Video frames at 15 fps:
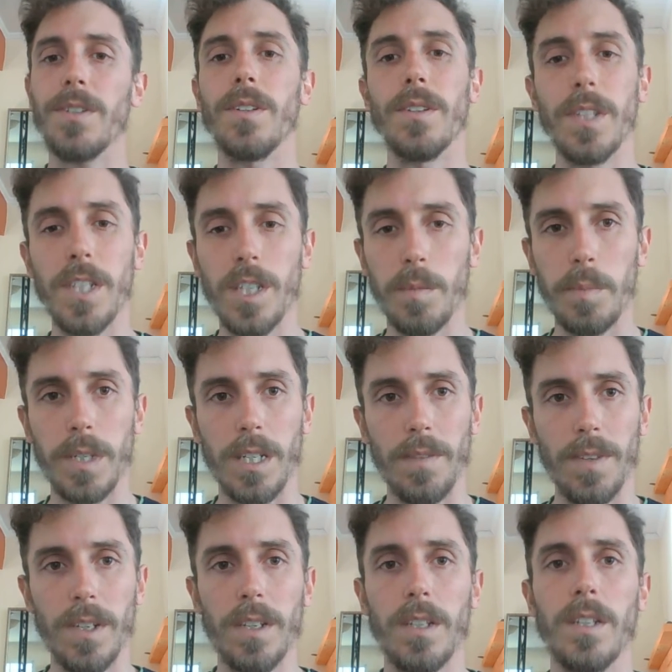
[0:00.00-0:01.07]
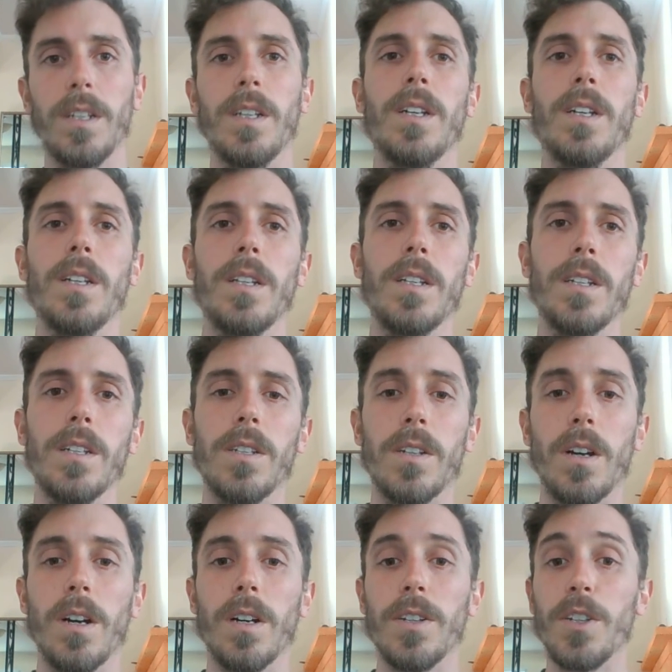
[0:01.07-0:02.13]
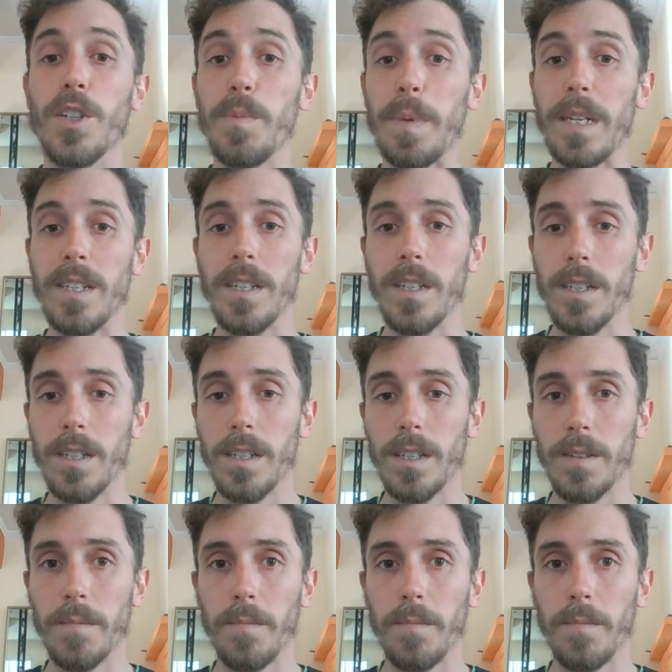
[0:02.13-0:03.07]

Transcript: to least specific, these are the species,